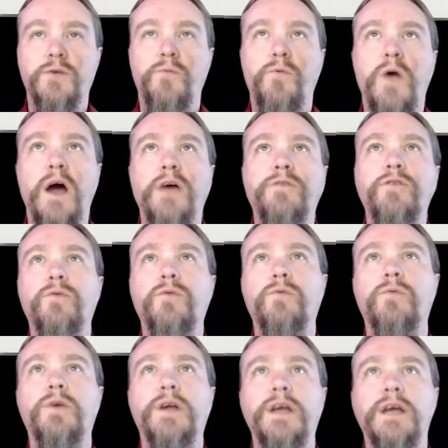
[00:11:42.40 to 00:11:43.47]

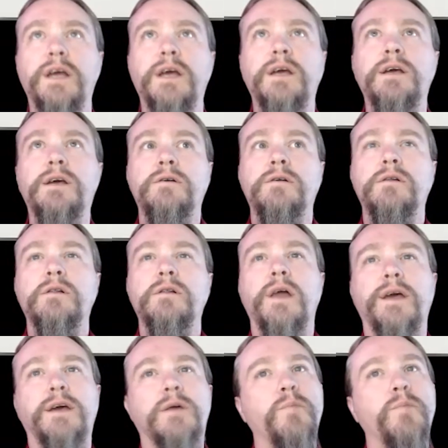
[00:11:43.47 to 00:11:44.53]
rivalry
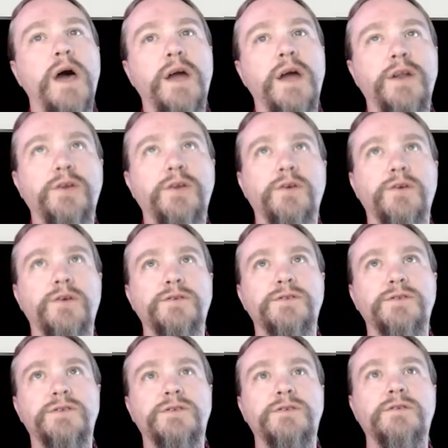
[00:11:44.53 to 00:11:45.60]
like
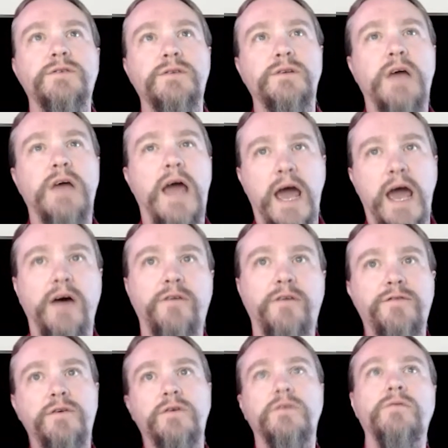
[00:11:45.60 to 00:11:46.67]
competitors
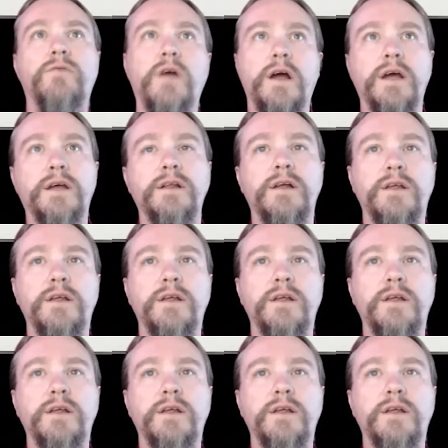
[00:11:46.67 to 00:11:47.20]
have, right?